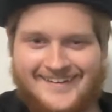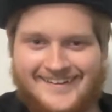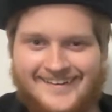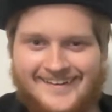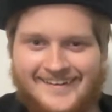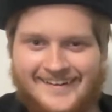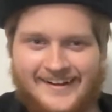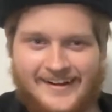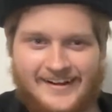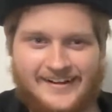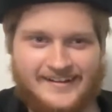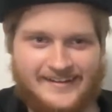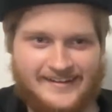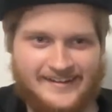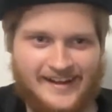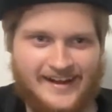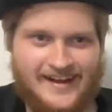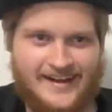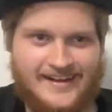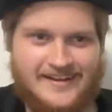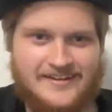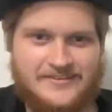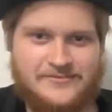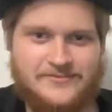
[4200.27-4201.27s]
A
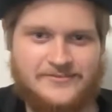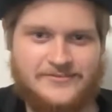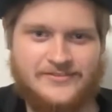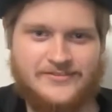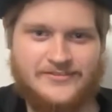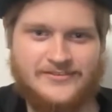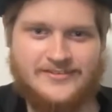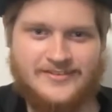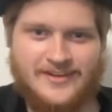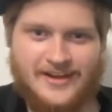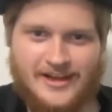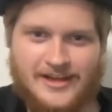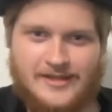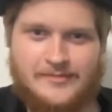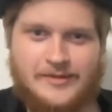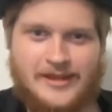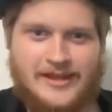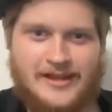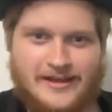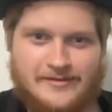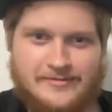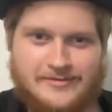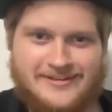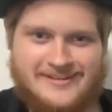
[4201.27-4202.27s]
live time
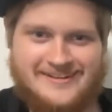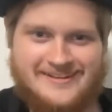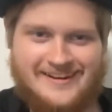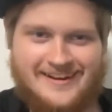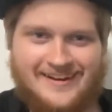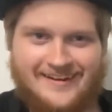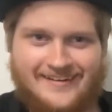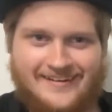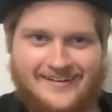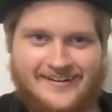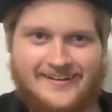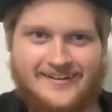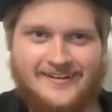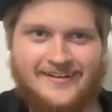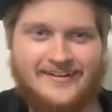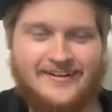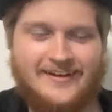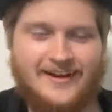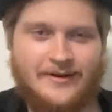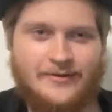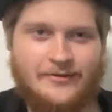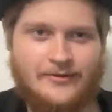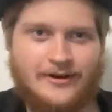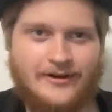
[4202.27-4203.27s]
lapse.
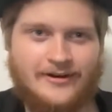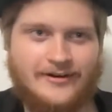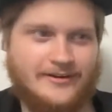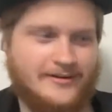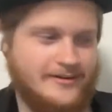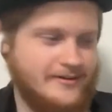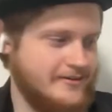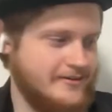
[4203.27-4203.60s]
All right.